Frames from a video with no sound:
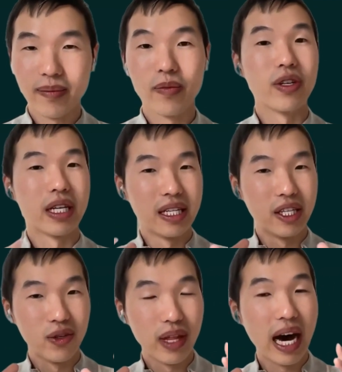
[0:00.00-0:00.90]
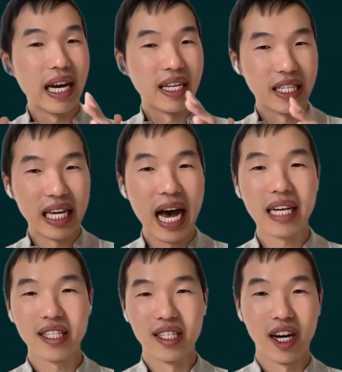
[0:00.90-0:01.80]
you can do that as a
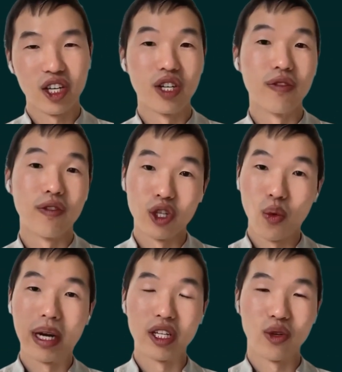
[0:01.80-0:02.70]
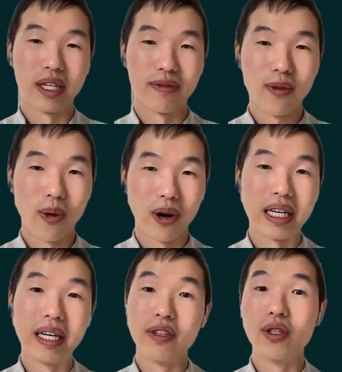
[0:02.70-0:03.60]
tax deduction for 2024
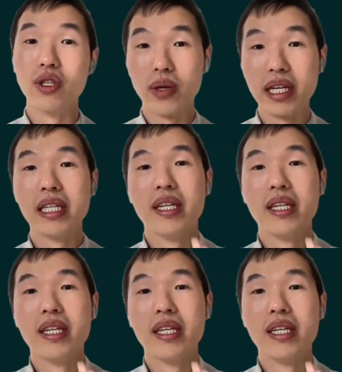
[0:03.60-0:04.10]
if you do it